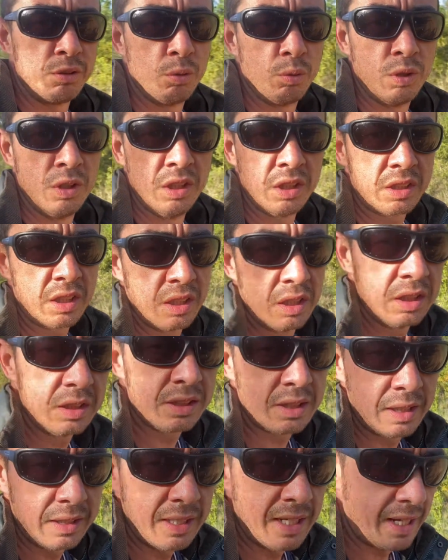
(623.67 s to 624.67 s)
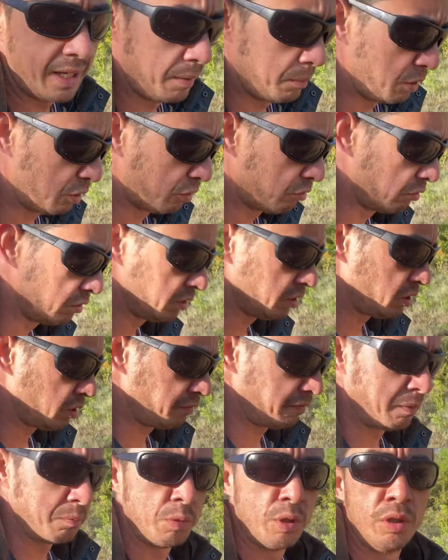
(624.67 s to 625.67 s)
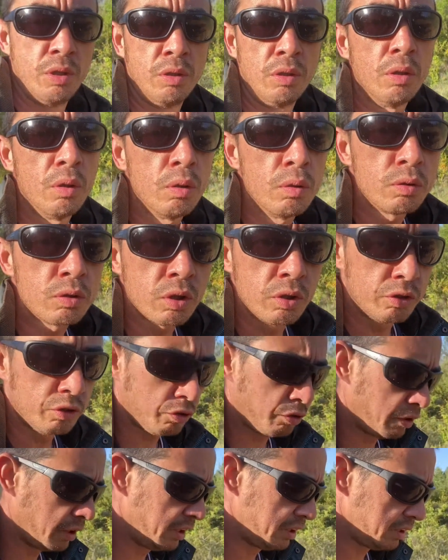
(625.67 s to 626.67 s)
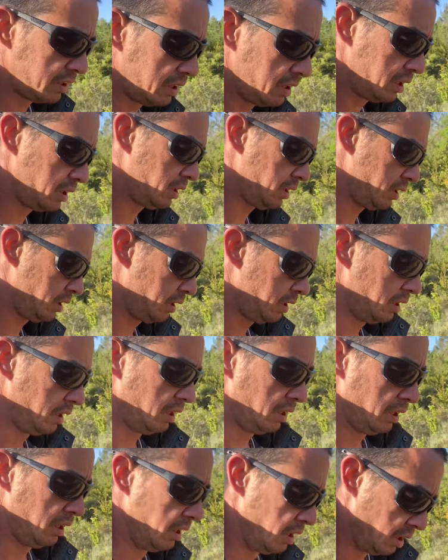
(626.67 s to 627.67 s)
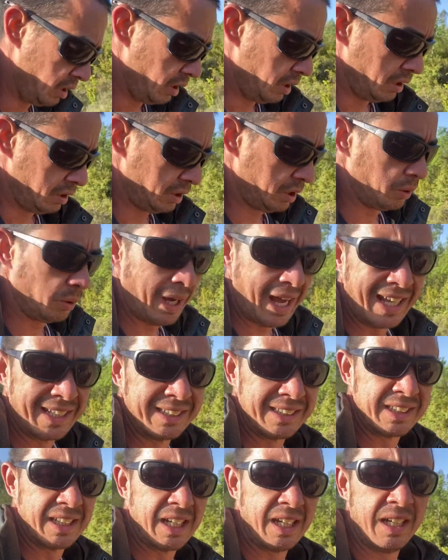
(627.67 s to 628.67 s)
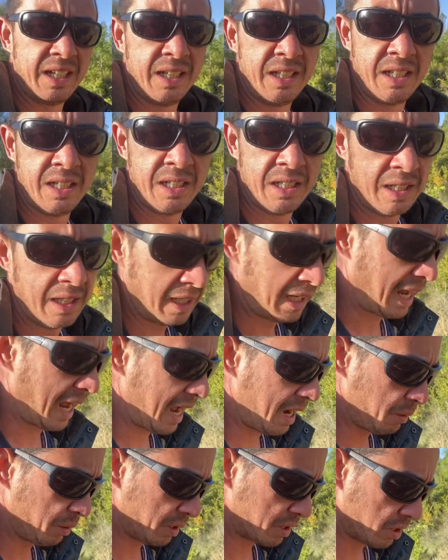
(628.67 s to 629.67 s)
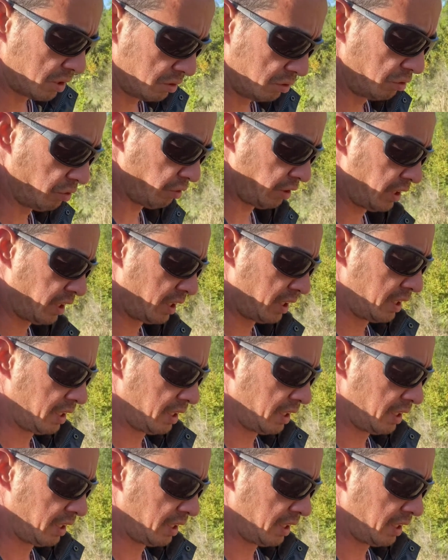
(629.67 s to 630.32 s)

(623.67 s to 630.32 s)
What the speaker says: workers and immigrants from all countries to enter our country,